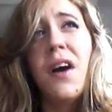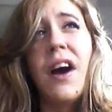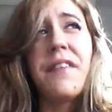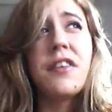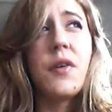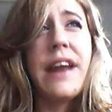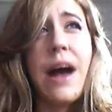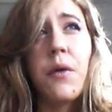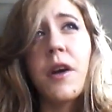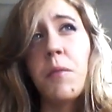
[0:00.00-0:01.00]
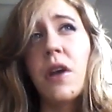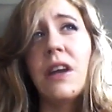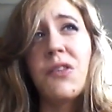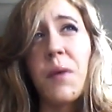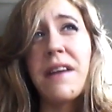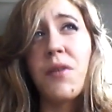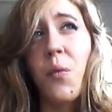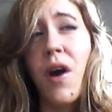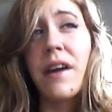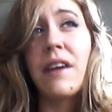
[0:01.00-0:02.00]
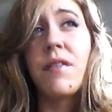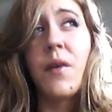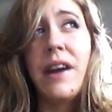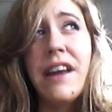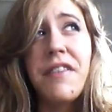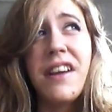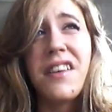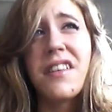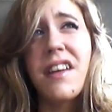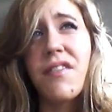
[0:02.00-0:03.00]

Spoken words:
I have to do an hour commute each way to work even though I live in London.